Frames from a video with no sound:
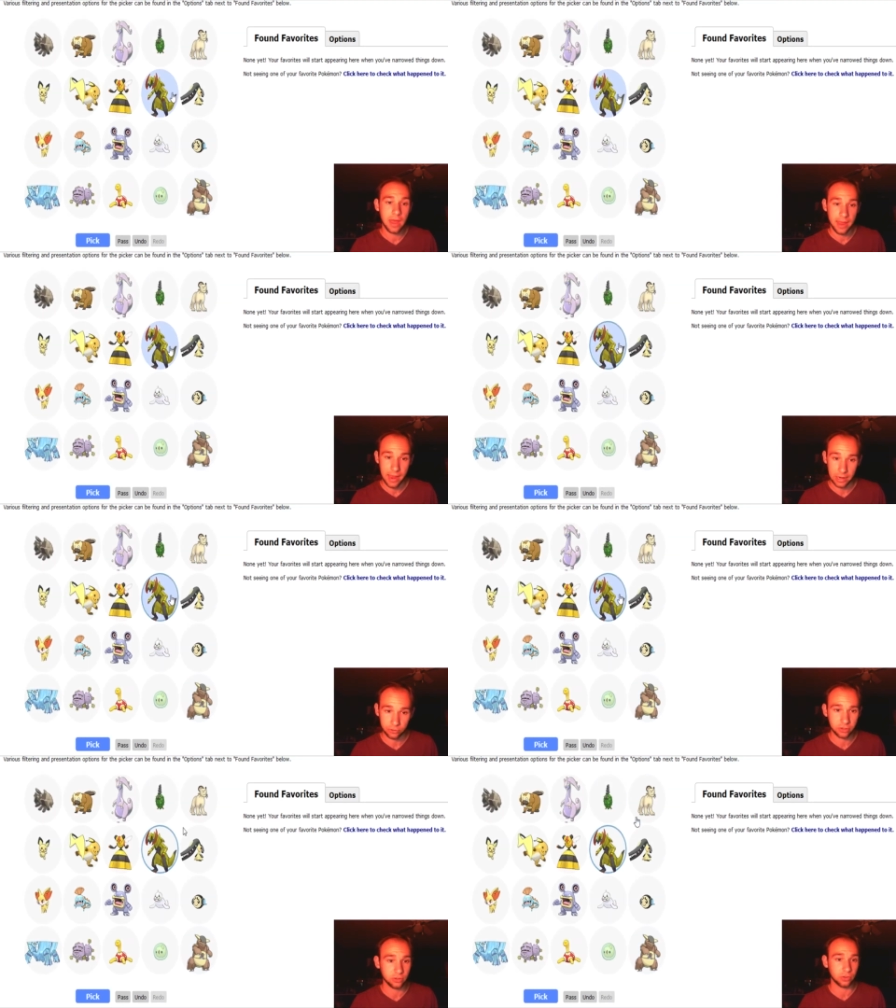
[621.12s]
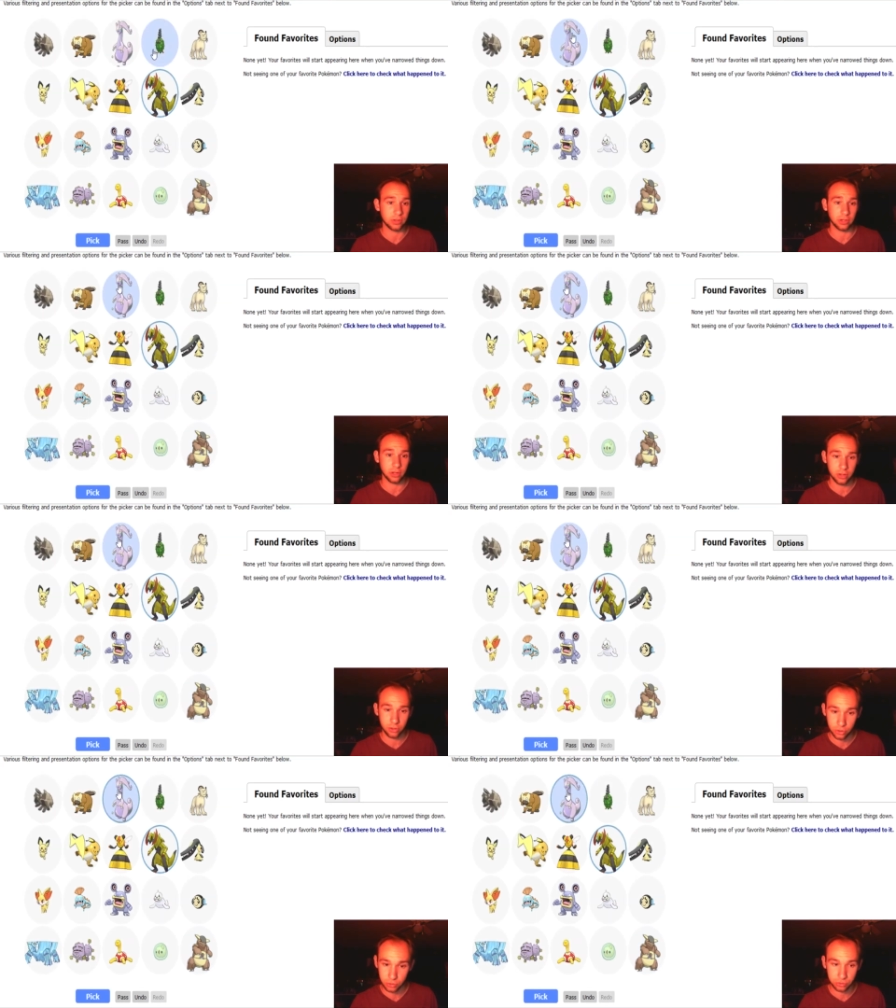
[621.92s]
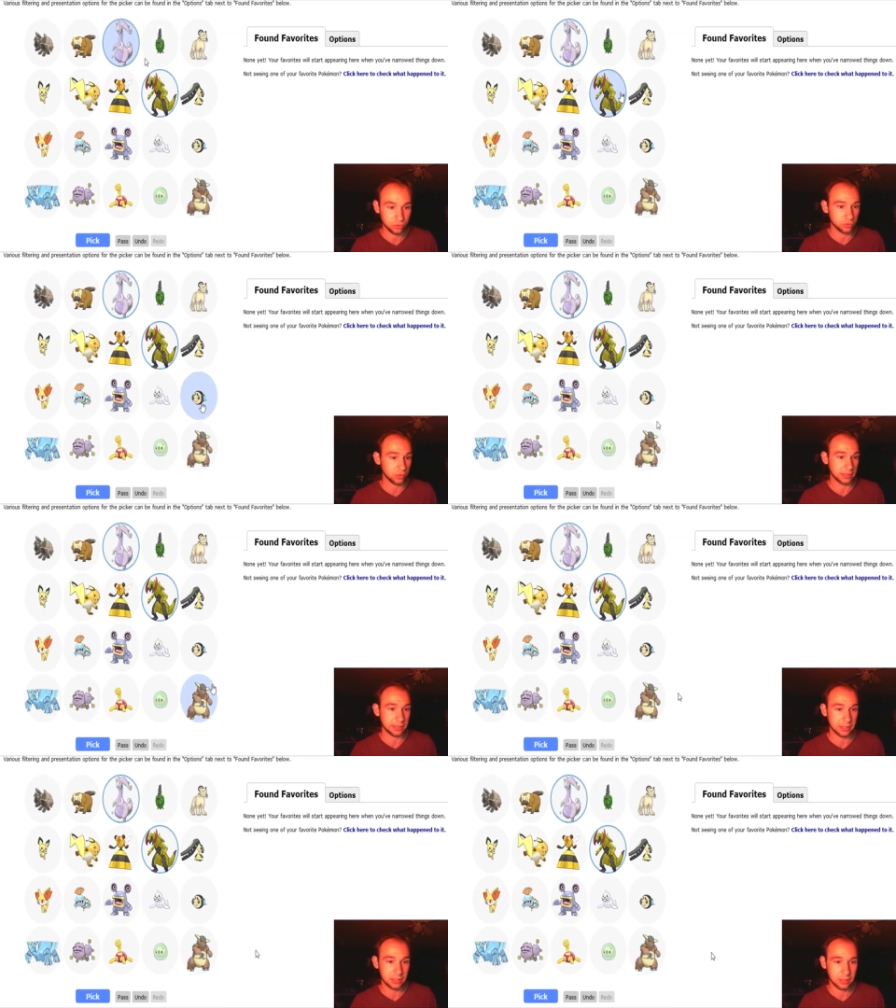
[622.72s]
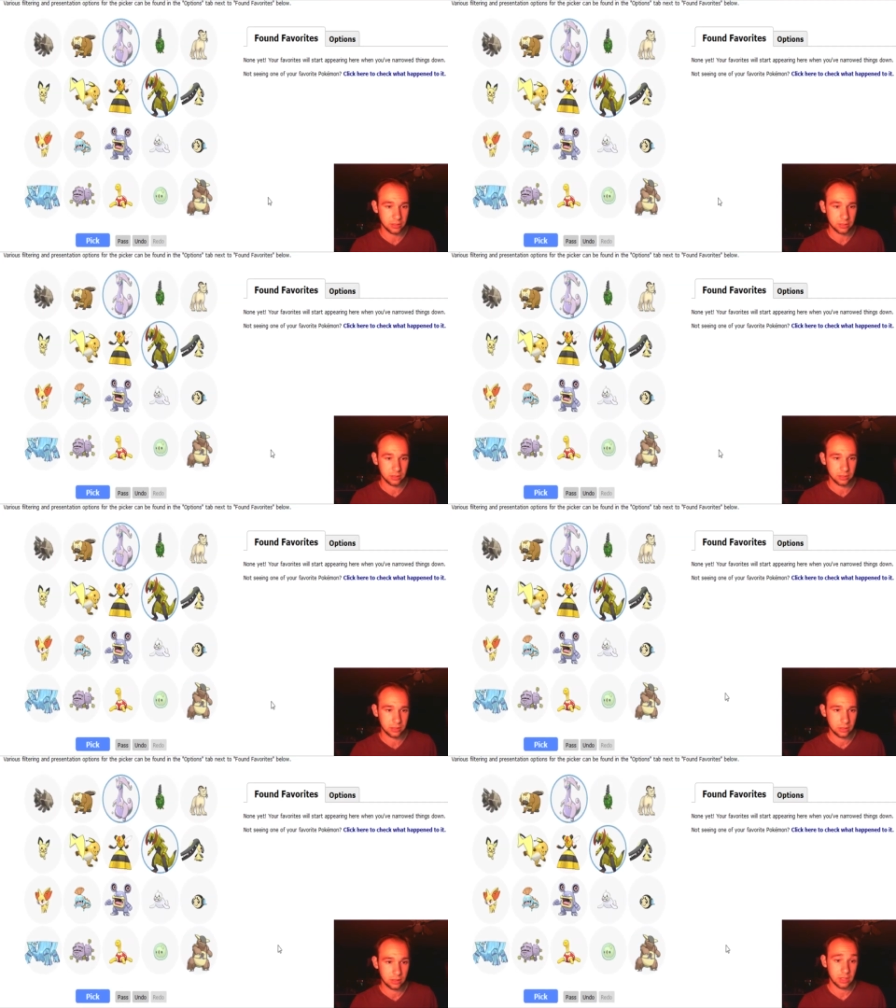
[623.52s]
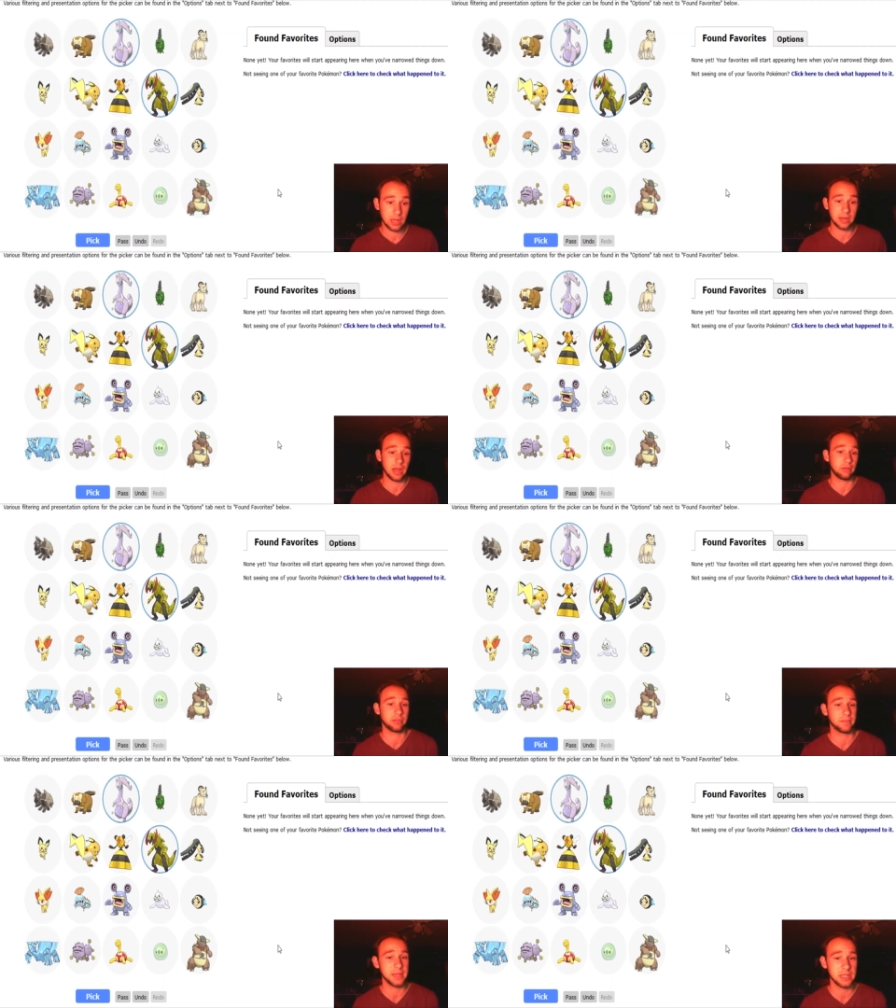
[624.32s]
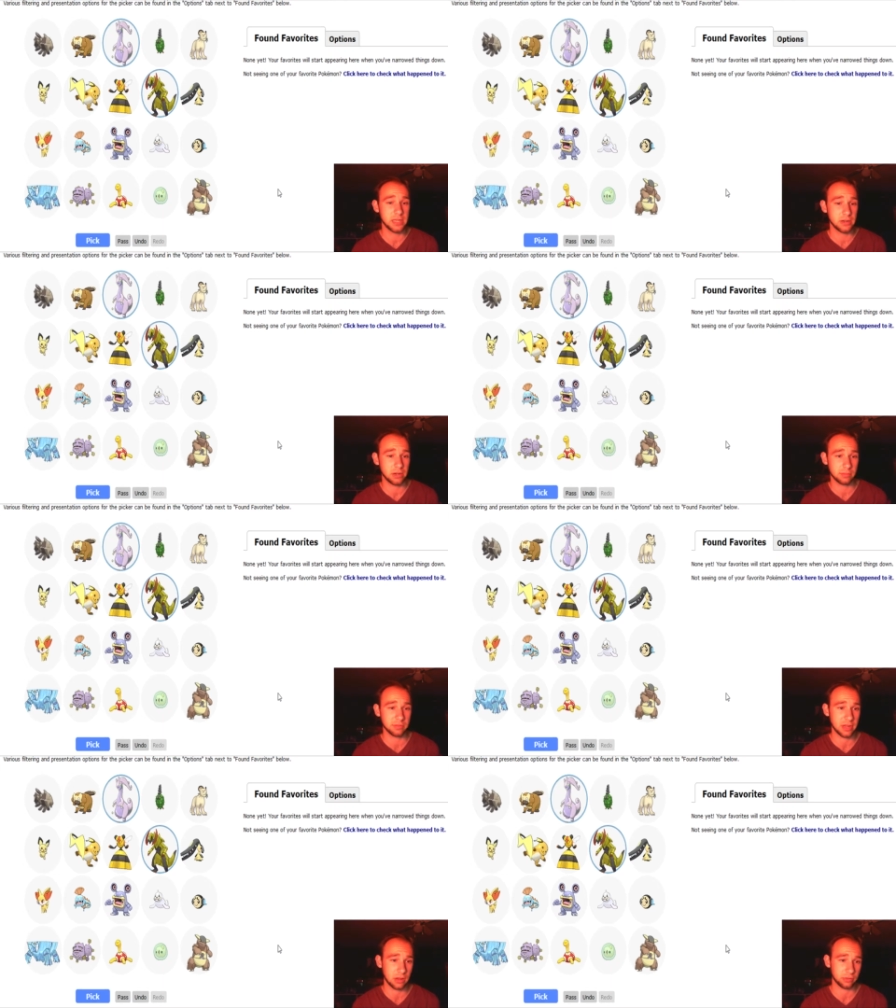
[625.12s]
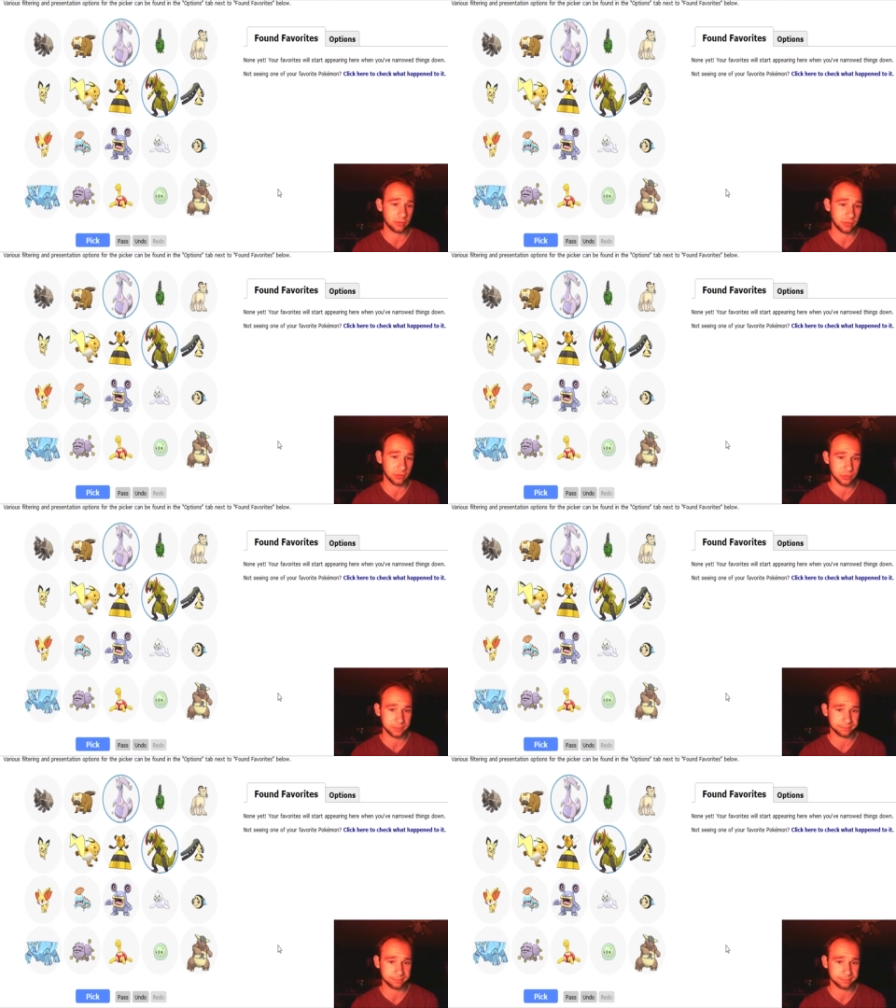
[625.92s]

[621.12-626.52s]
Haxorus is really good. Goodra is really good. And now for me here it comes down to...